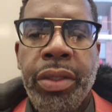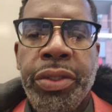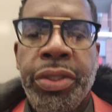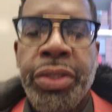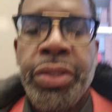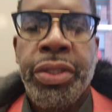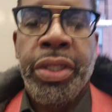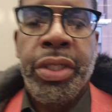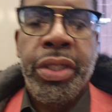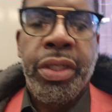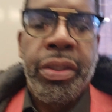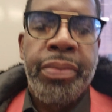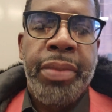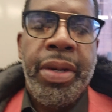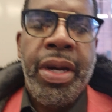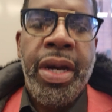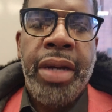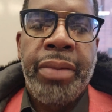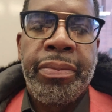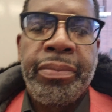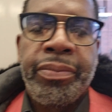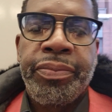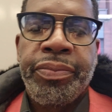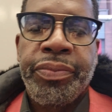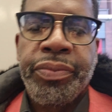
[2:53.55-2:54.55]
She's a good
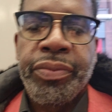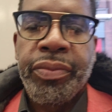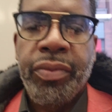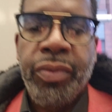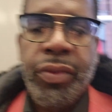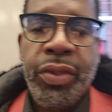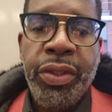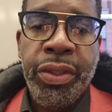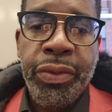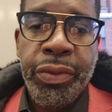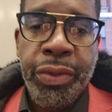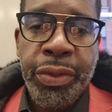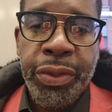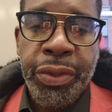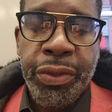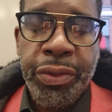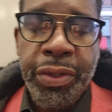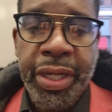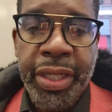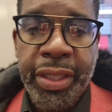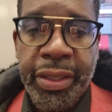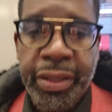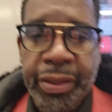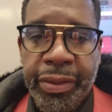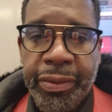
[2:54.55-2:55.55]
mom. She was
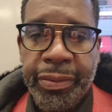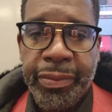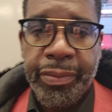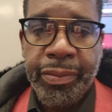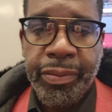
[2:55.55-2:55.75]
strict.